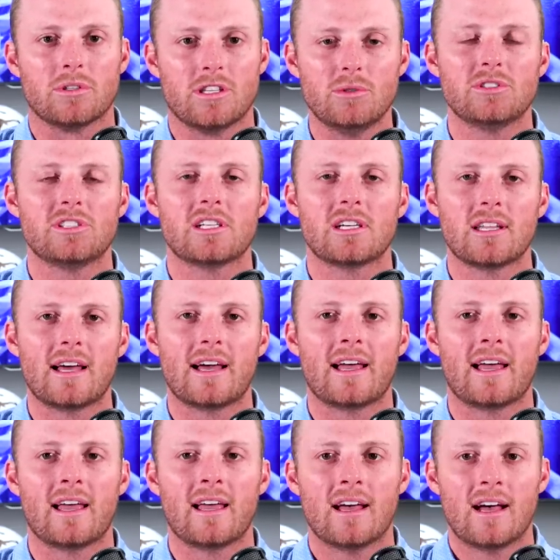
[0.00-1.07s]

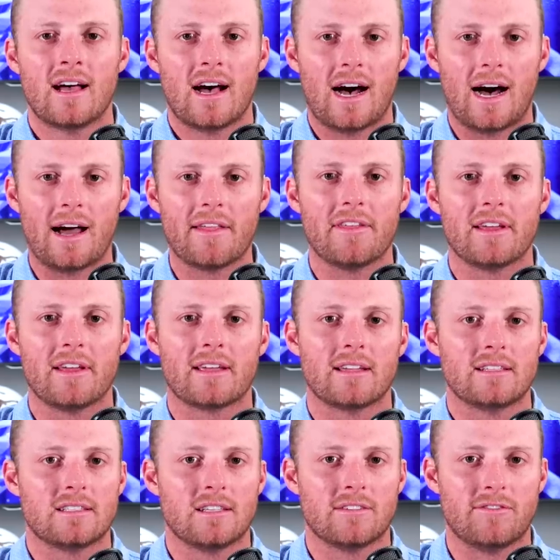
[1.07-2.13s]
UCLA, I think,
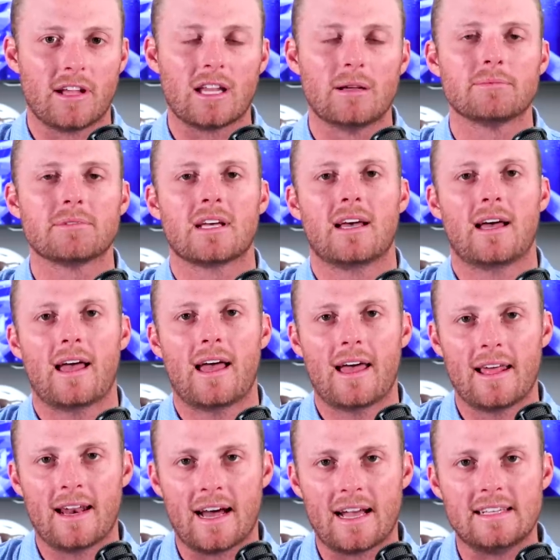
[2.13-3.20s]
developed
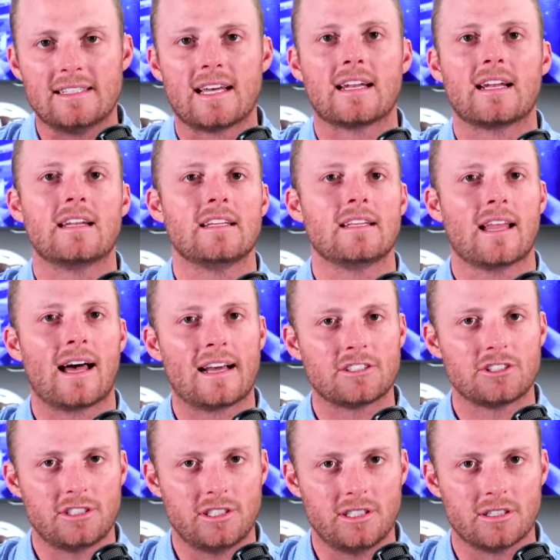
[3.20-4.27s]
an identity
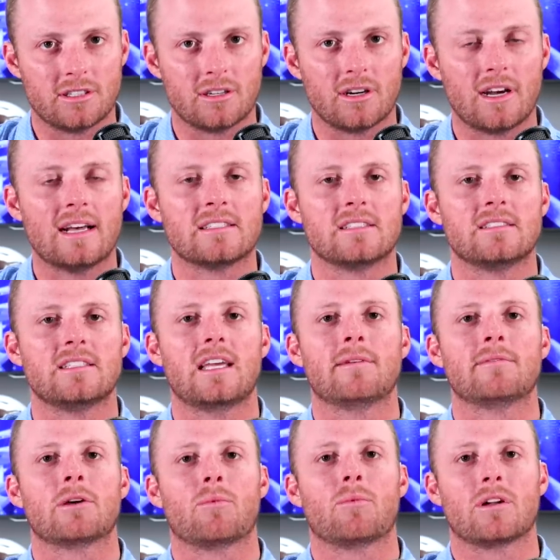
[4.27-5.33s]
last year as a team
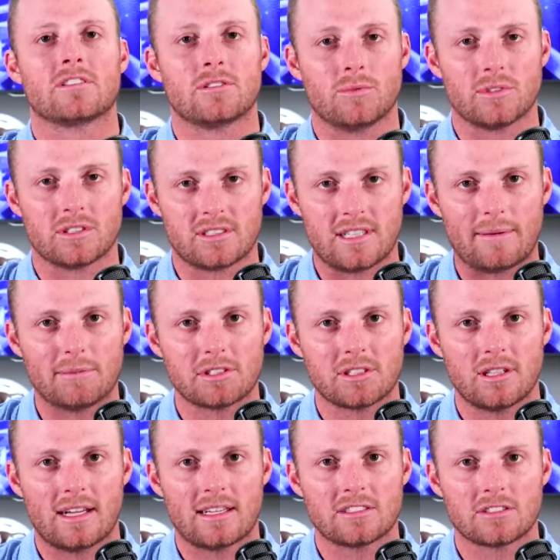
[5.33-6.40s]
that wants to establish the
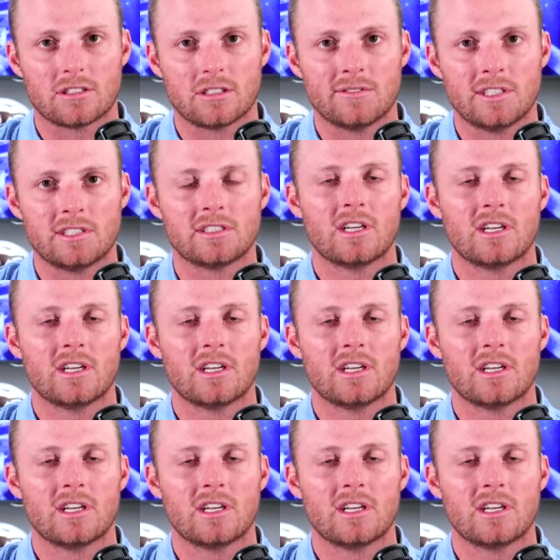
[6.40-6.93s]
line of scrimmage,